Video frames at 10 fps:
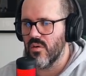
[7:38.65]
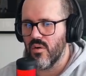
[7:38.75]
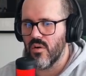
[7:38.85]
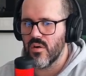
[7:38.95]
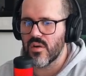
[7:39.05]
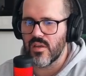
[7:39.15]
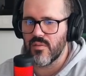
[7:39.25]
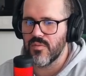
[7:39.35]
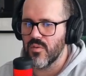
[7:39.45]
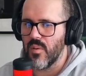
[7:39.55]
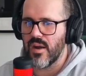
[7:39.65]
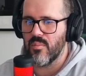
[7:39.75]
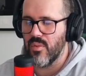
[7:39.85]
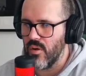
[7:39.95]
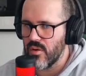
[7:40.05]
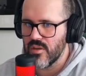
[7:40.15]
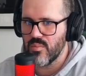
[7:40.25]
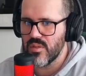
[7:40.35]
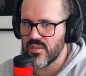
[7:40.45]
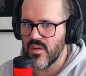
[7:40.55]
or if you are blocked
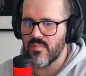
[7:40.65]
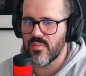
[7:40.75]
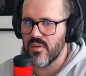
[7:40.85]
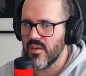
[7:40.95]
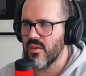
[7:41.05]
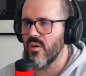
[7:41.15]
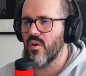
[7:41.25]
with something,